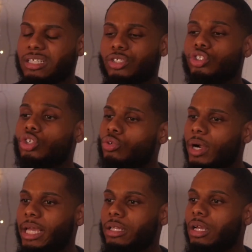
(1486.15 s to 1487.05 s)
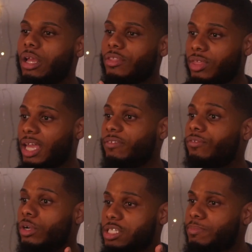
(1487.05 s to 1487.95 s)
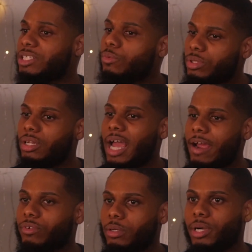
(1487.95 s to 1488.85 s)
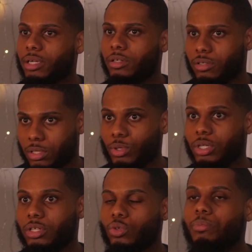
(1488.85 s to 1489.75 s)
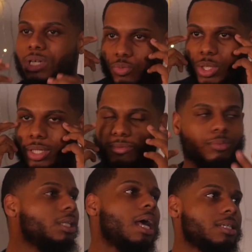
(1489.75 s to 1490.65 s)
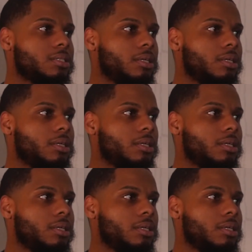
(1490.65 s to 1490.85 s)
And I think this is a great thing for, especially within the African American community to do, because we don't even